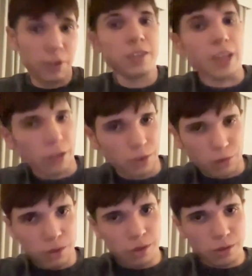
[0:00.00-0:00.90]

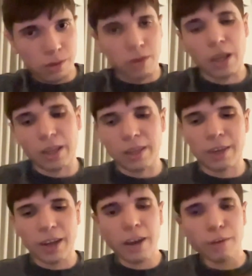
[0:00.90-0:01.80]
vTXOs. And
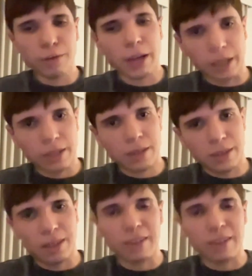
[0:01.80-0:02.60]
they're kind of like